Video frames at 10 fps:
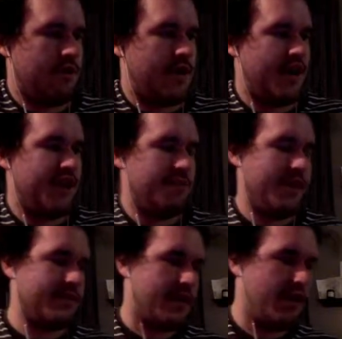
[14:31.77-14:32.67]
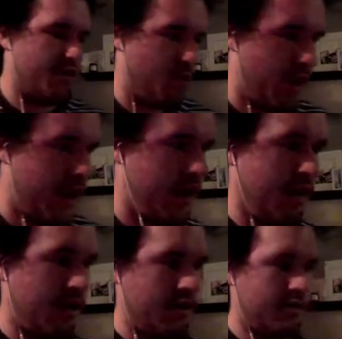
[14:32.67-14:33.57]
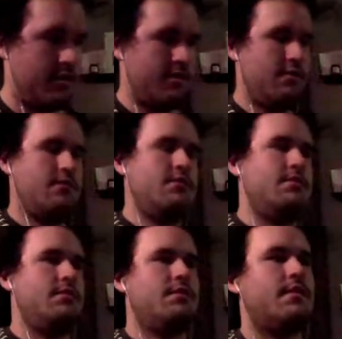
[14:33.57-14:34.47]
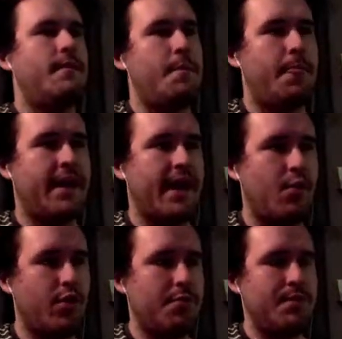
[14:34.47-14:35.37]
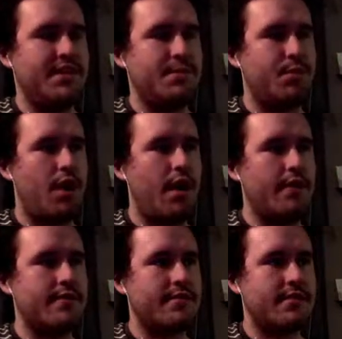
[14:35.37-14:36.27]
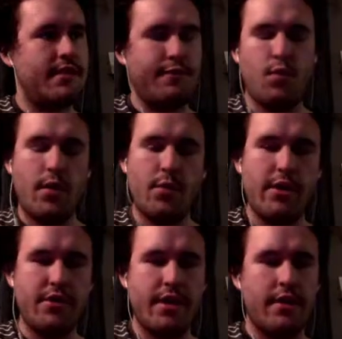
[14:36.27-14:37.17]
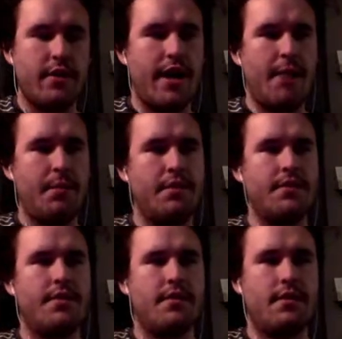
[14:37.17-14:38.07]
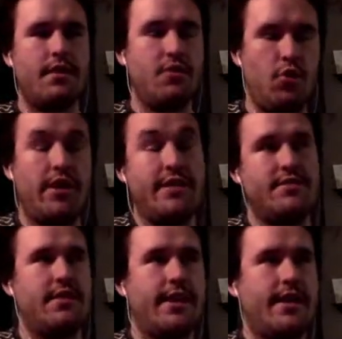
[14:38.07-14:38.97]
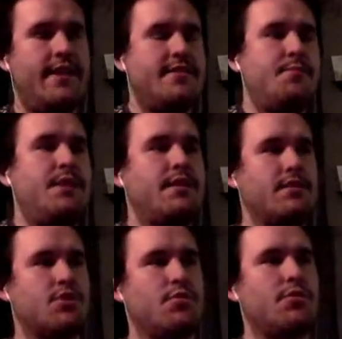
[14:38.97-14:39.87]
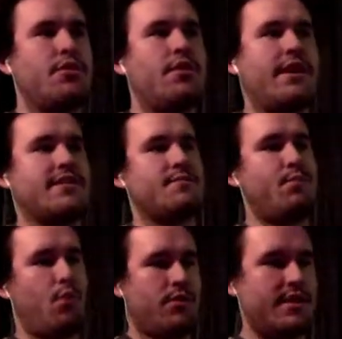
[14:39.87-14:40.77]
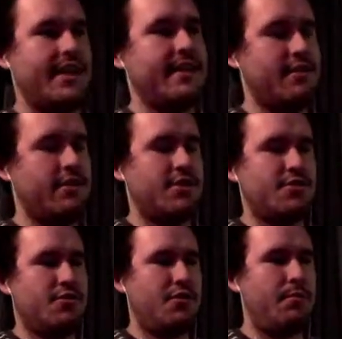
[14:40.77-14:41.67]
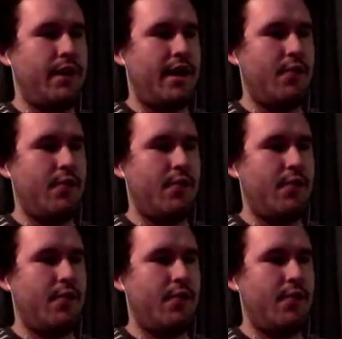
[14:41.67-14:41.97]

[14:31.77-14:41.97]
I think because either way, like I wouldn't be surprised if one way or the other happens, or is like ends up being the truth. Like, it's important to get to the truth, but